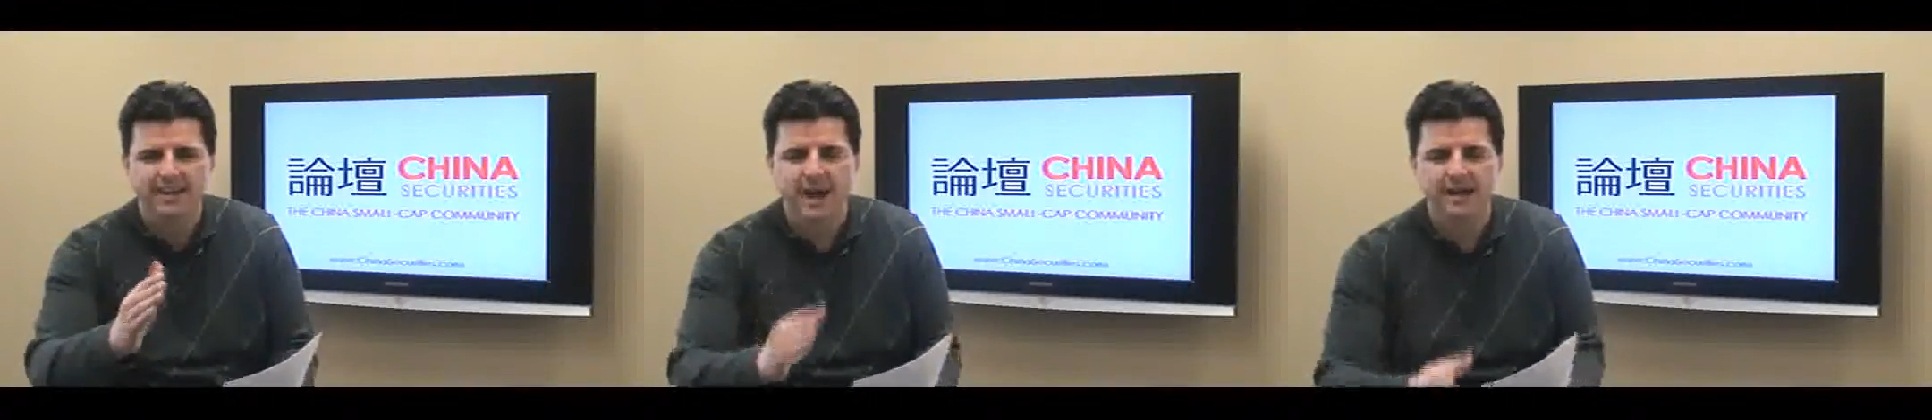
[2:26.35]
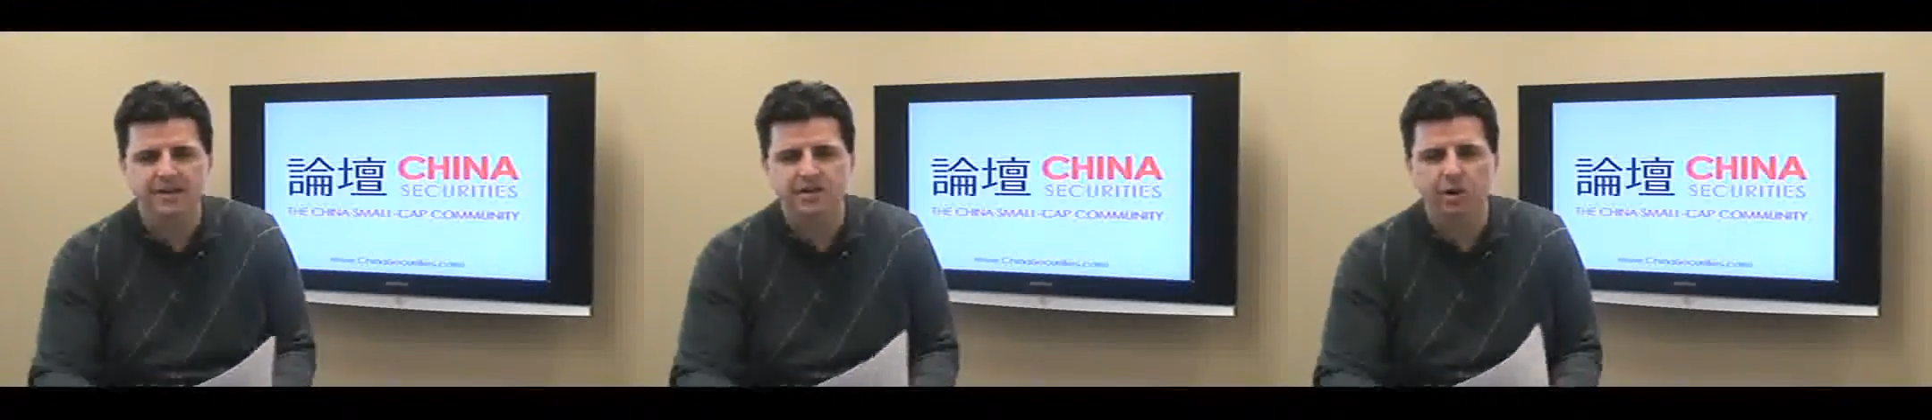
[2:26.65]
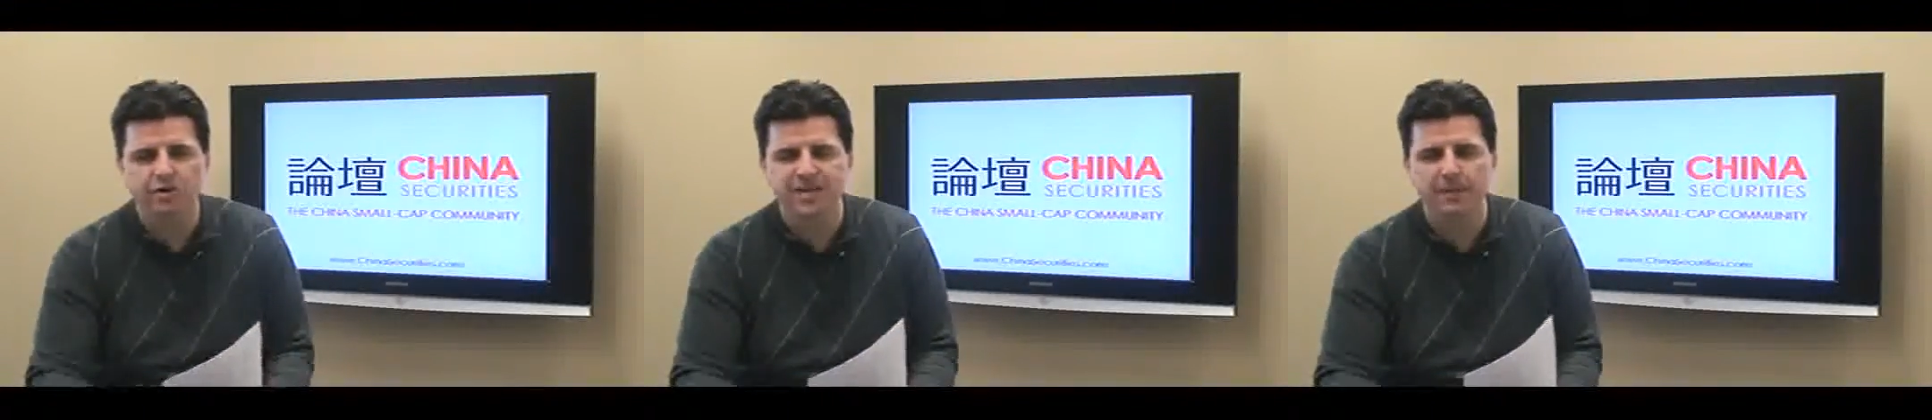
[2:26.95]
Got to
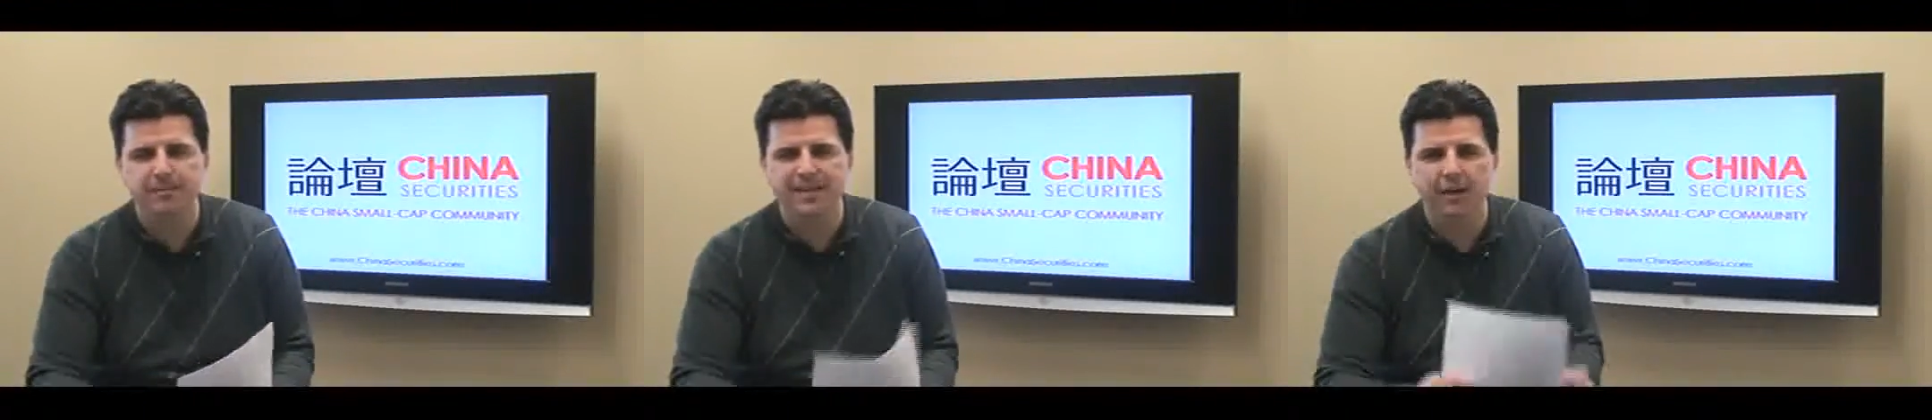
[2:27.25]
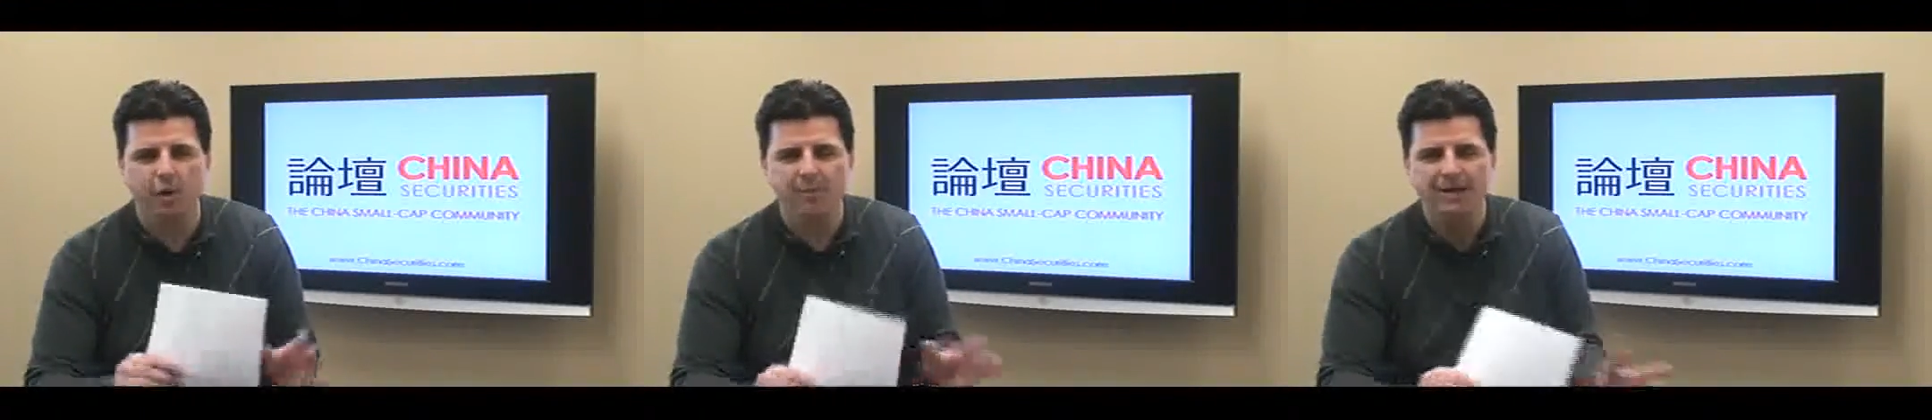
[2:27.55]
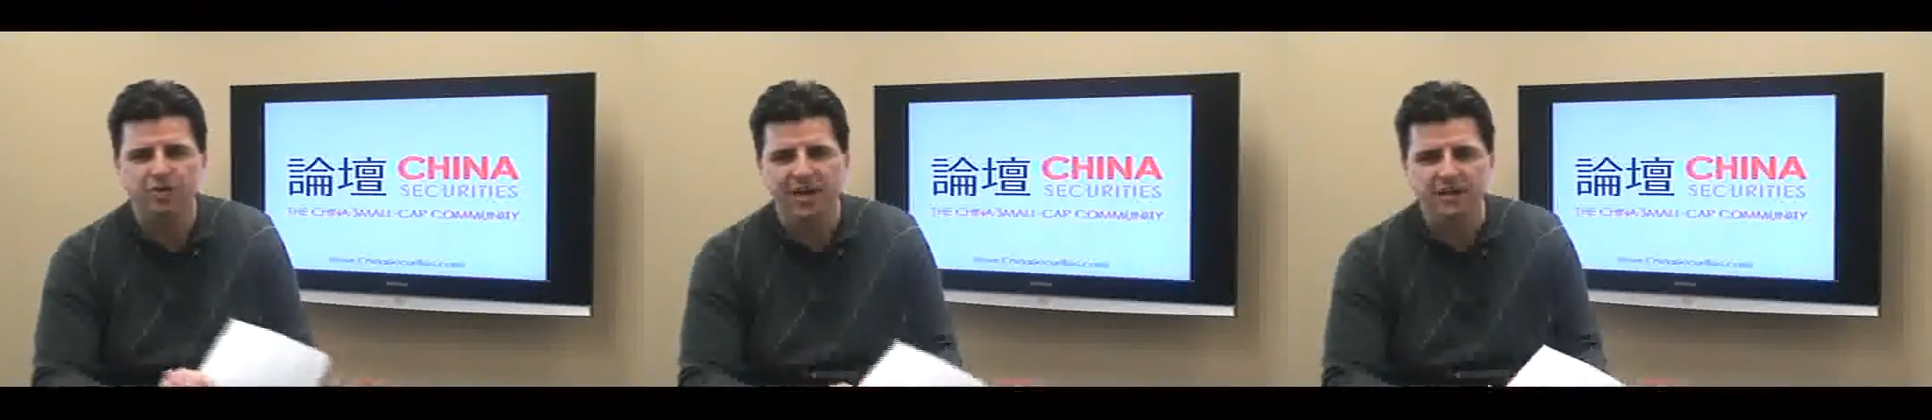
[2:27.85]
disclose that, but they don't
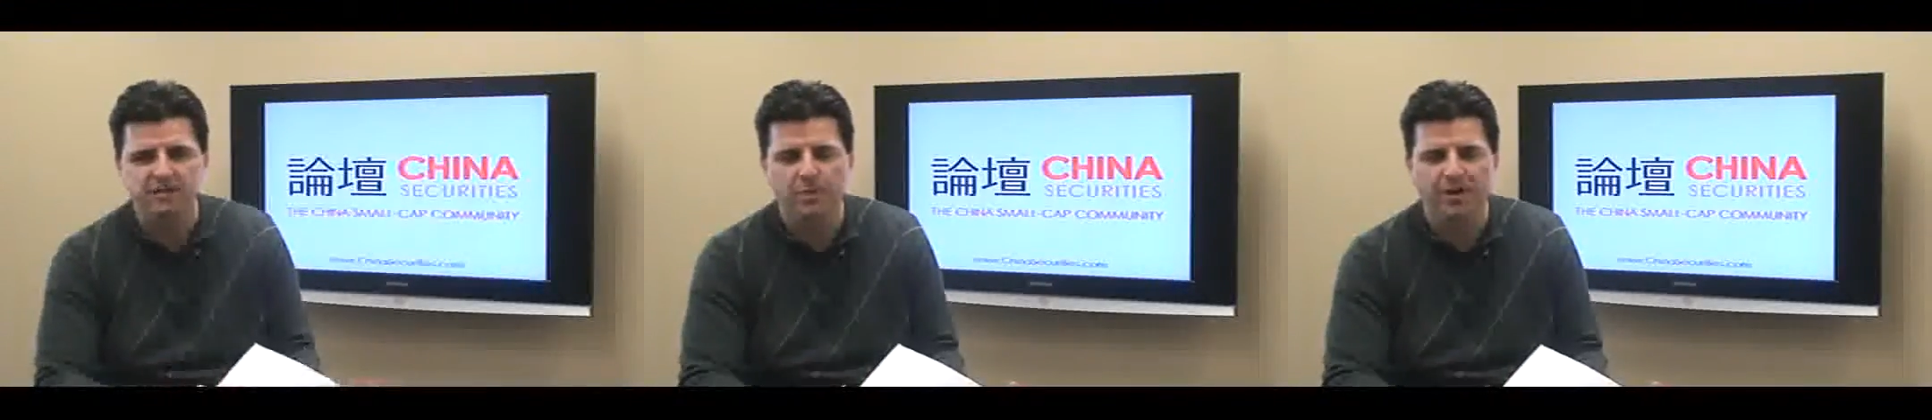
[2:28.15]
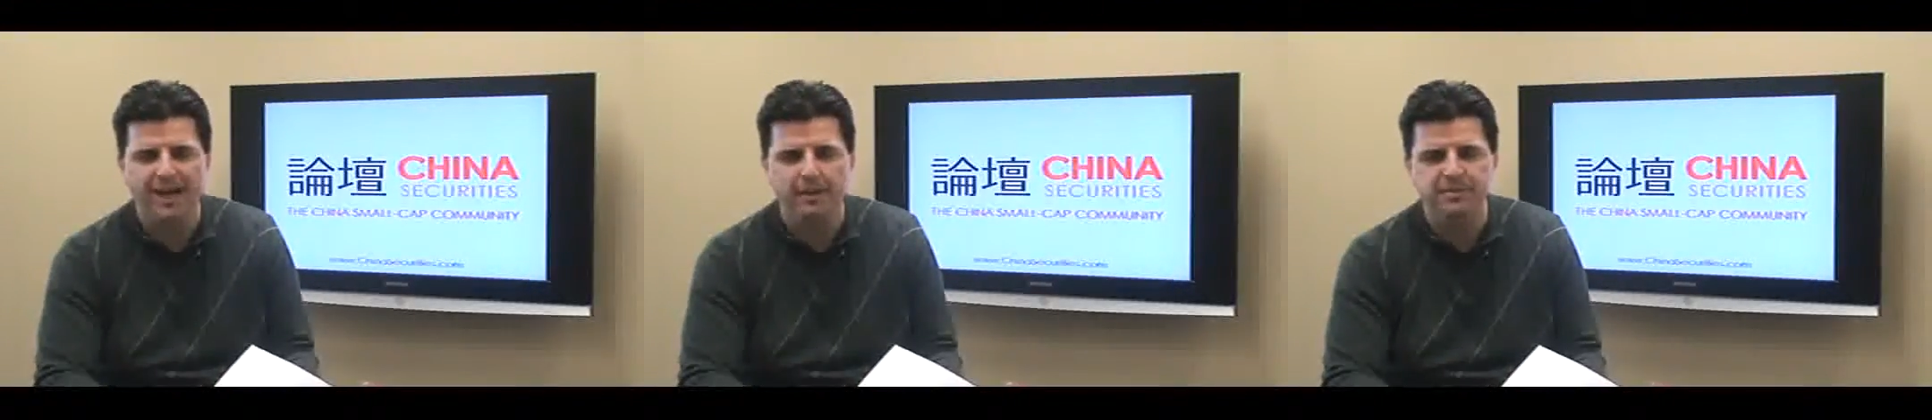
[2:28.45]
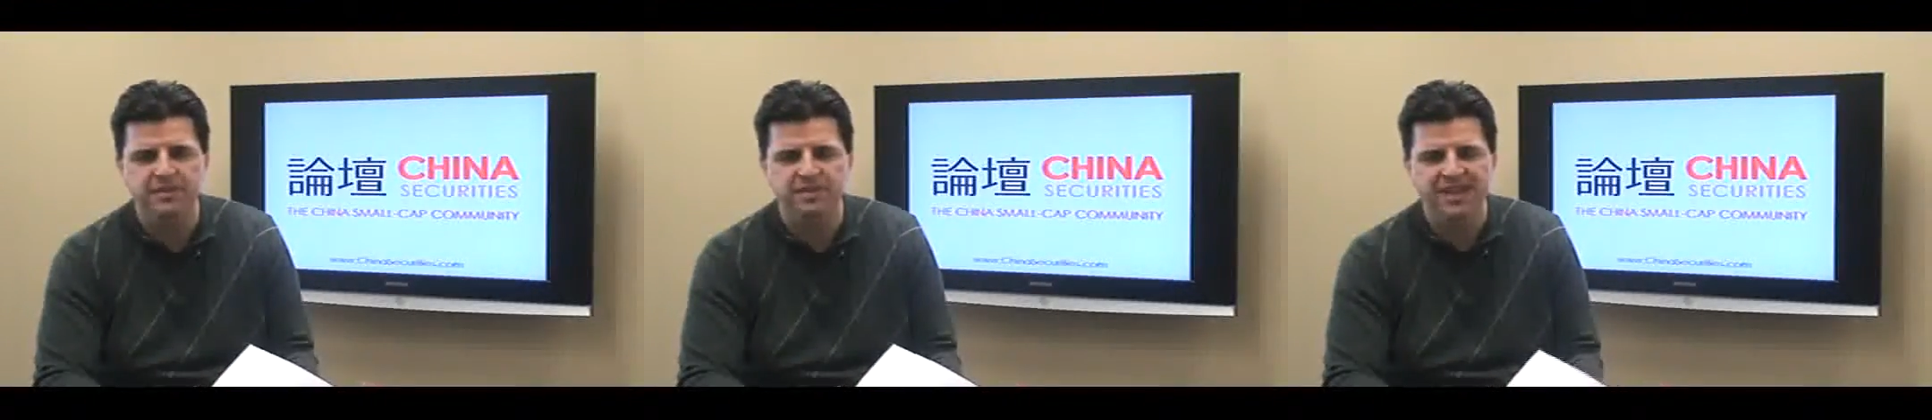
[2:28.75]
make Chinese small cap
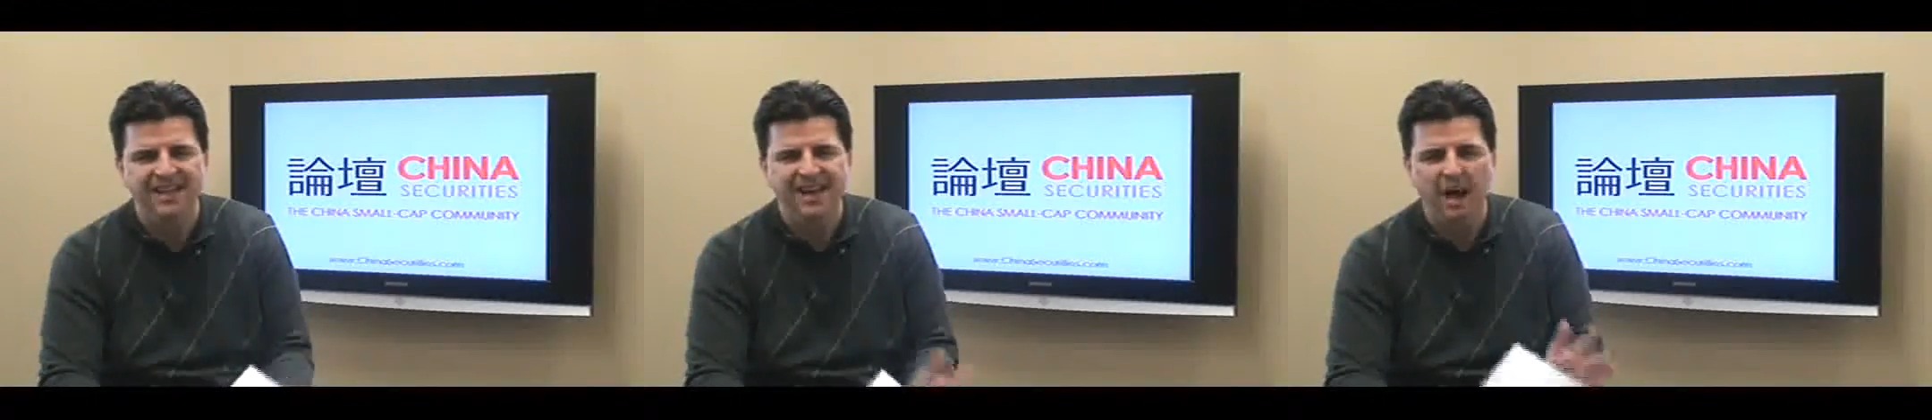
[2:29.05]
TV